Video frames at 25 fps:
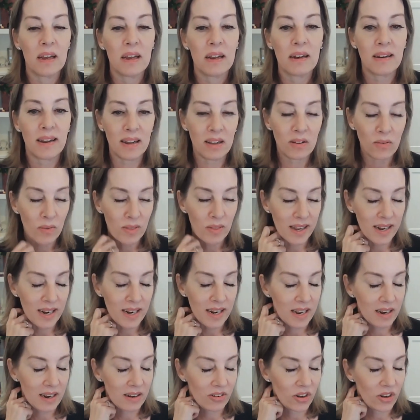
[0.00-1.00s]
Teens with
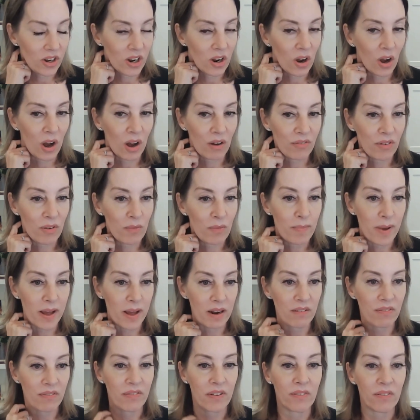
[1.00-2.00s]
ADHD often
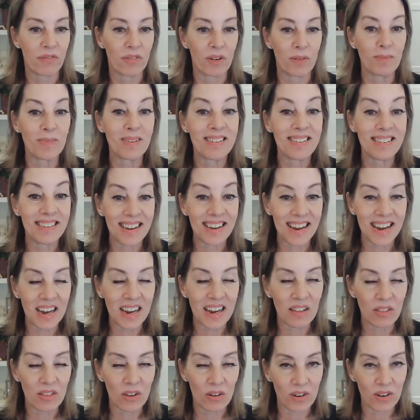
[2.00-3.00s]
benefit from
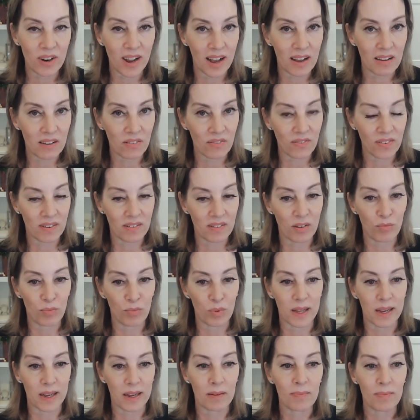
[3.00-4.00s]
seeing their tasks
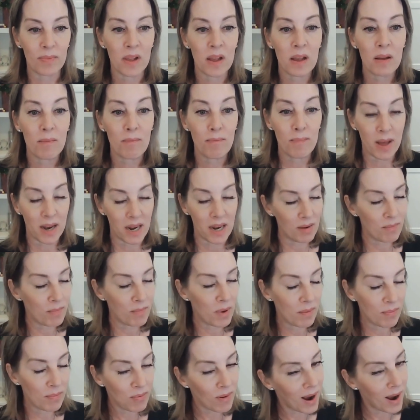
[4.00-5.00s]
visibly. Many of
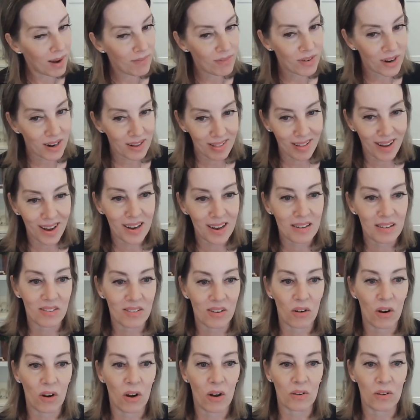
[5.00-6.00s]
my private clients
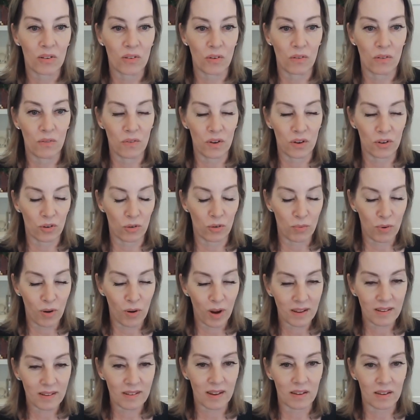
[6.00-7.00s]
are also visual
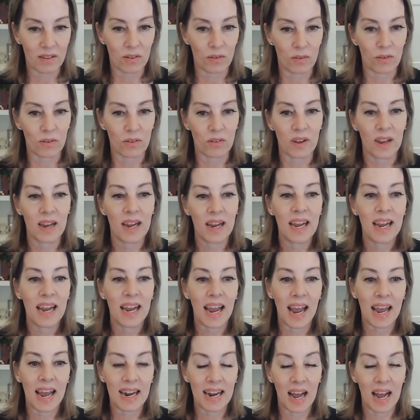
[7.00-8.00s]
processors
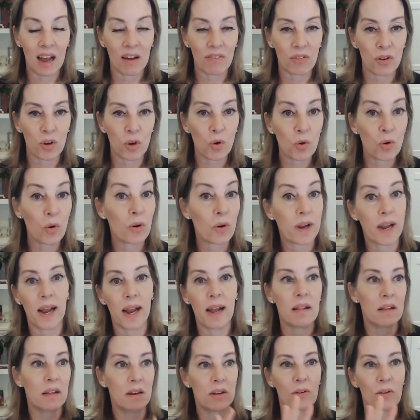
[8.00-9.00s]
and have Google
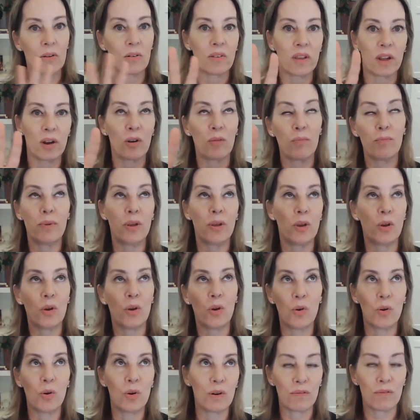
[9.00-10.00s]
calendars that are
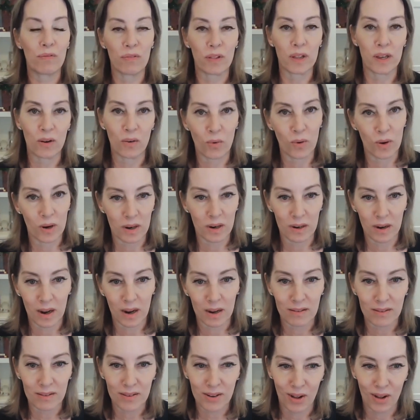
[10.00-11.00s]
beautifully
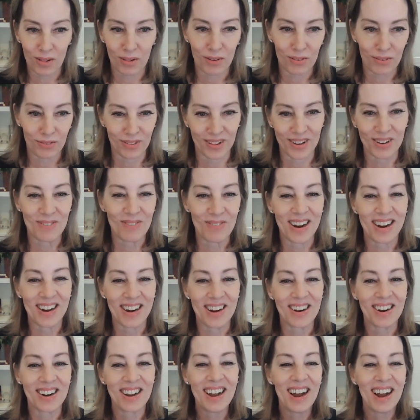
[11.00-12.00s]
organized colorfully,
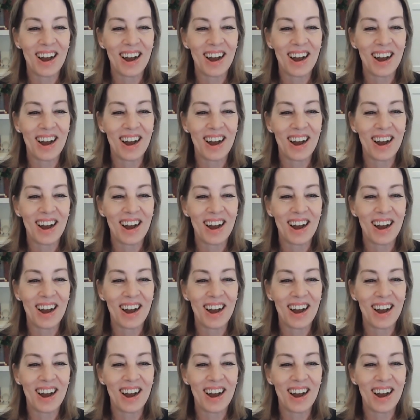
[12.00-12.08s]
right?